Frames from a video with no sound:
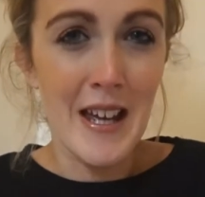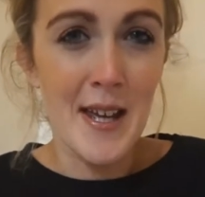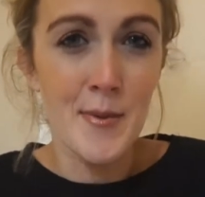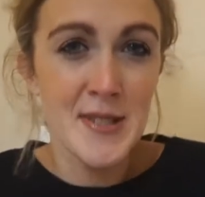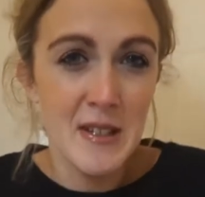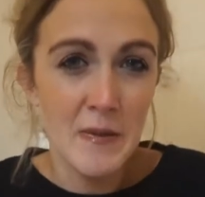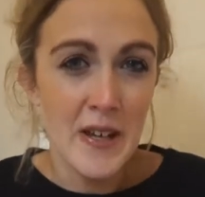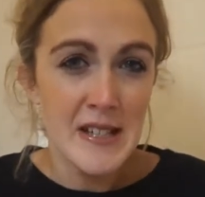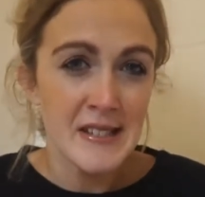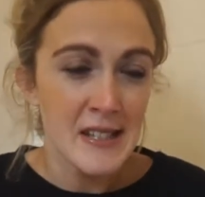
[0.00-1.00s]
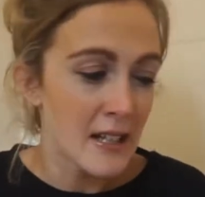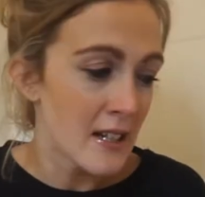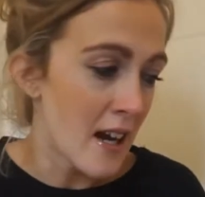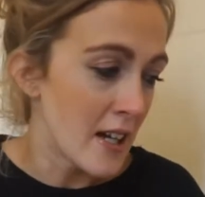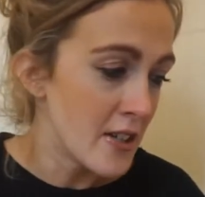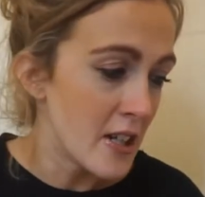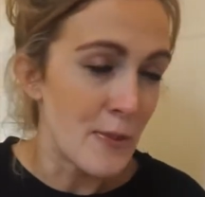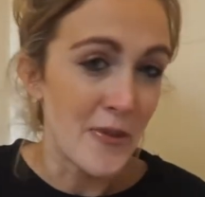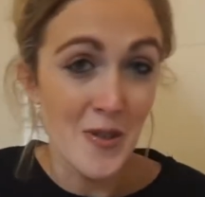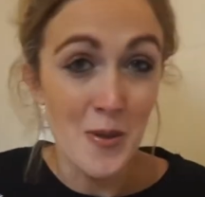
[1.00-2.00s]
it was the first thing I knew
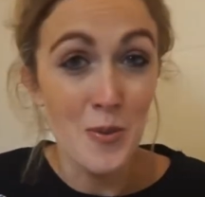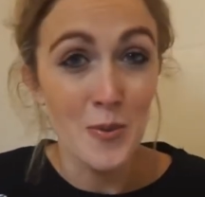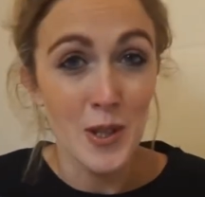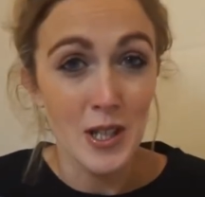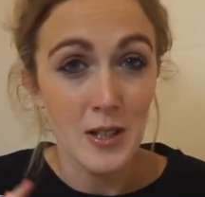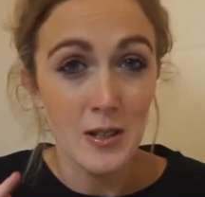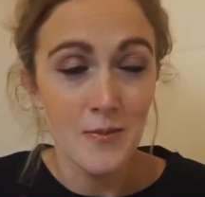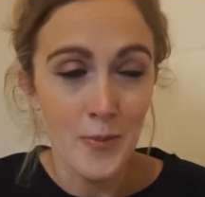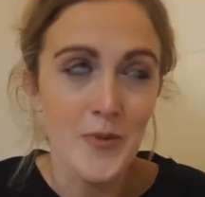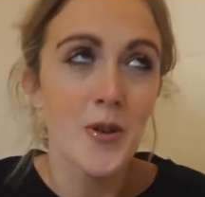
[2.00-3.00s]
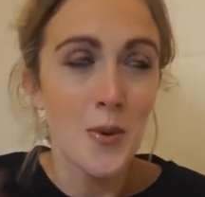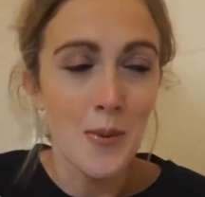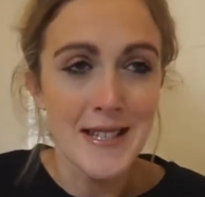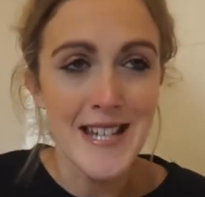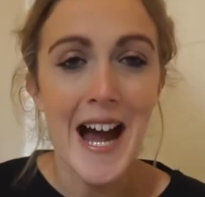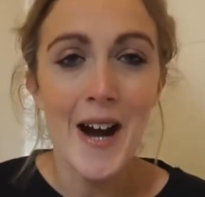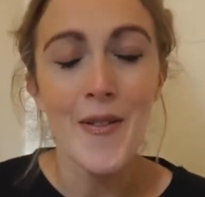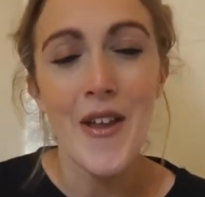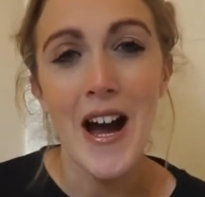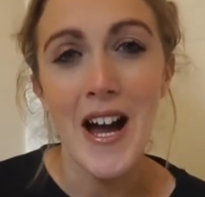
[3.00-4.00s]
before we went
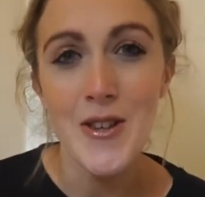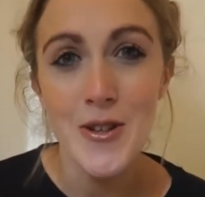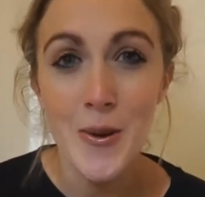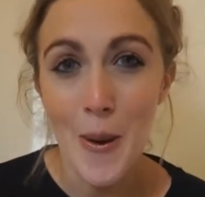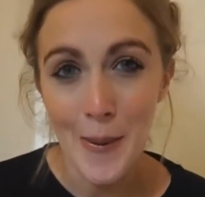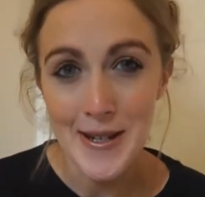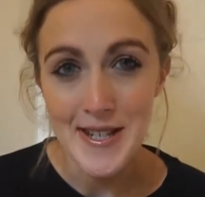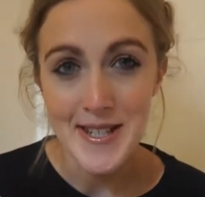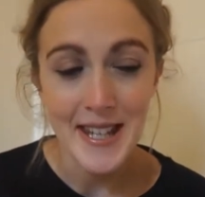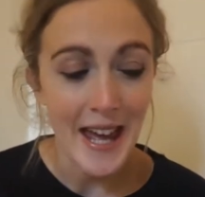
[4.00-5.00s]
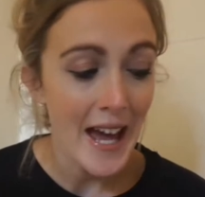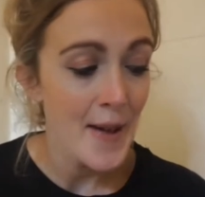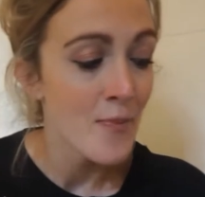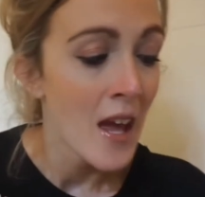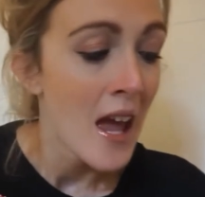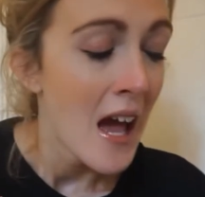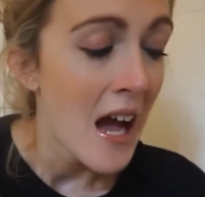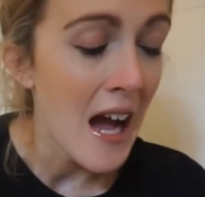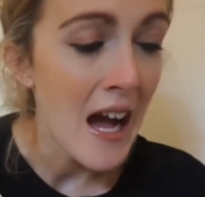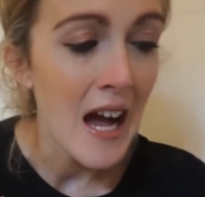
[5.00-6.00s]
out that I knew I wanted to get.
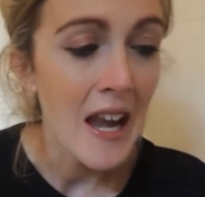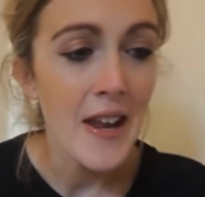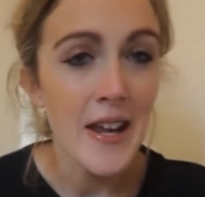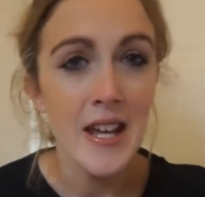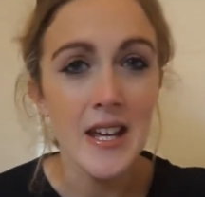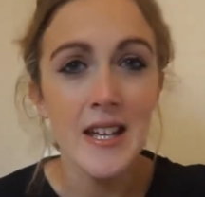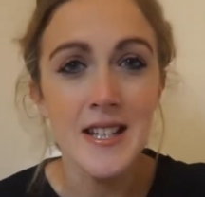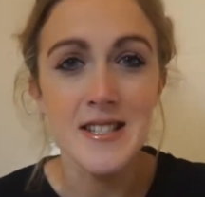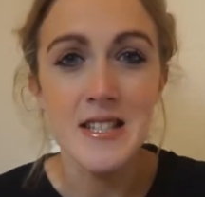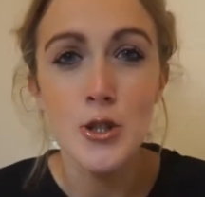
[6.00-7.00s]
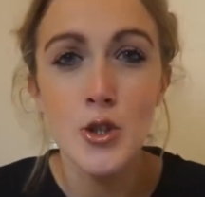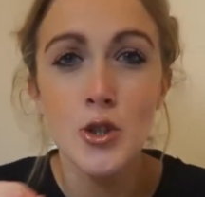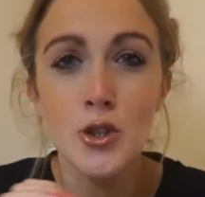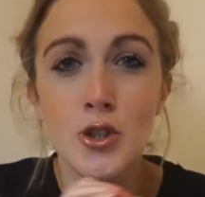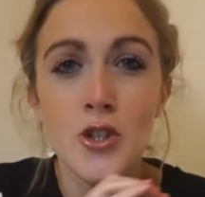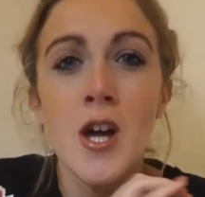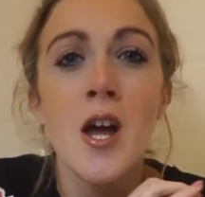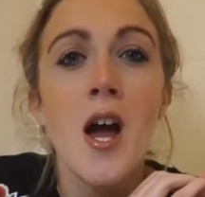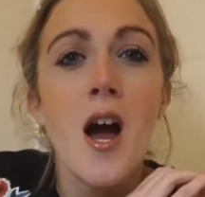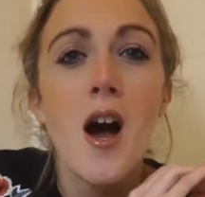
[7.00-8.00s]
And it is this just
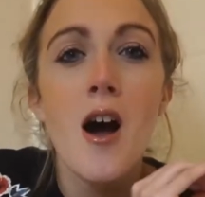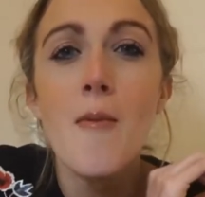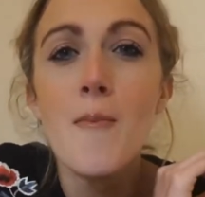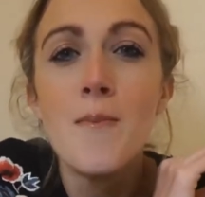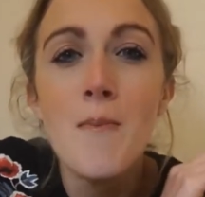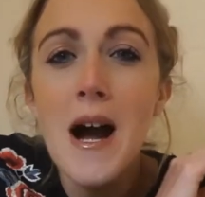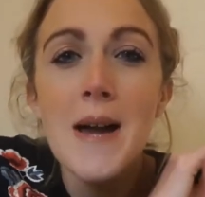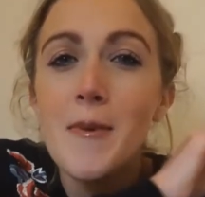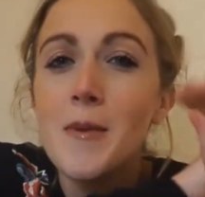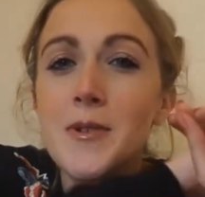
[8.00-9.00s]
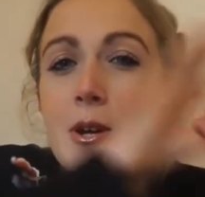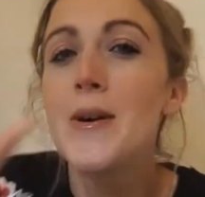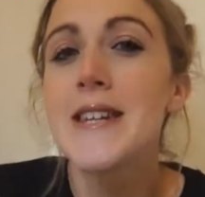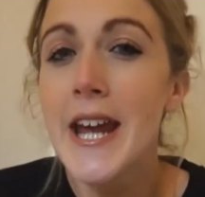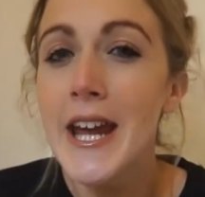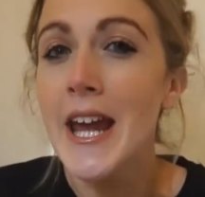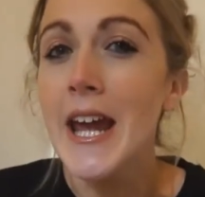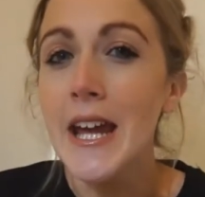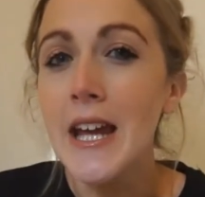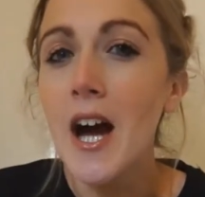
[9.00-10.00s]
my mum to a
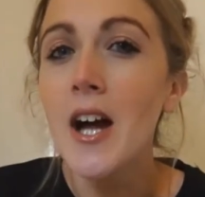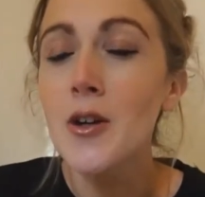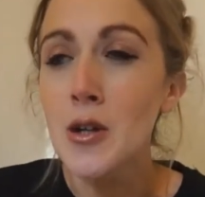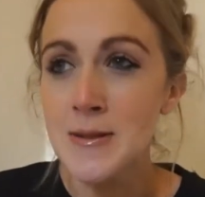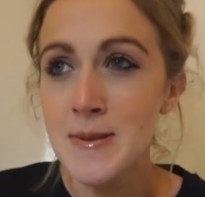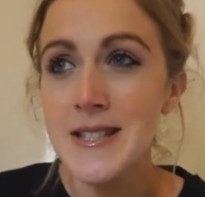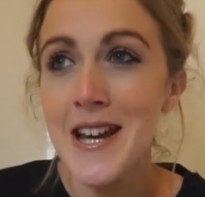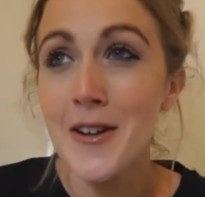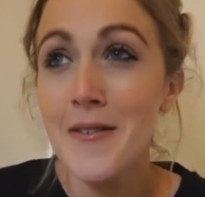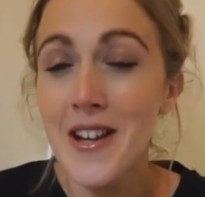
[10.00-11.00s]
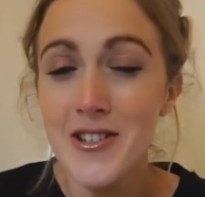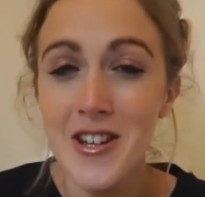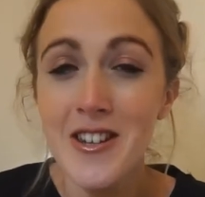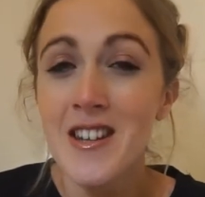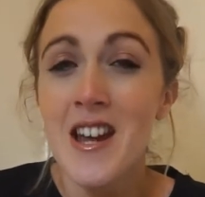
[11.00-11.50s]
T Christmas decoration.